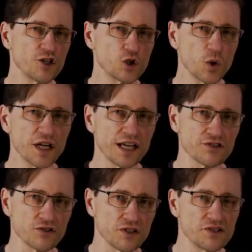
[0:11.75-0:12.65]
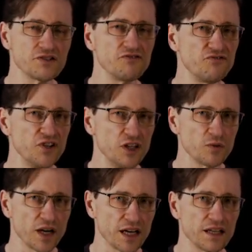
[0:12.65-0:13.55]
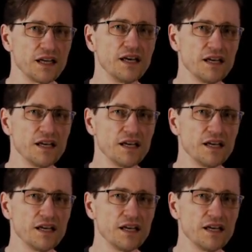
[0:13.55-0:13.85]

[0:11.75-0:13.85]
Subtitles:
The short answer is vRAN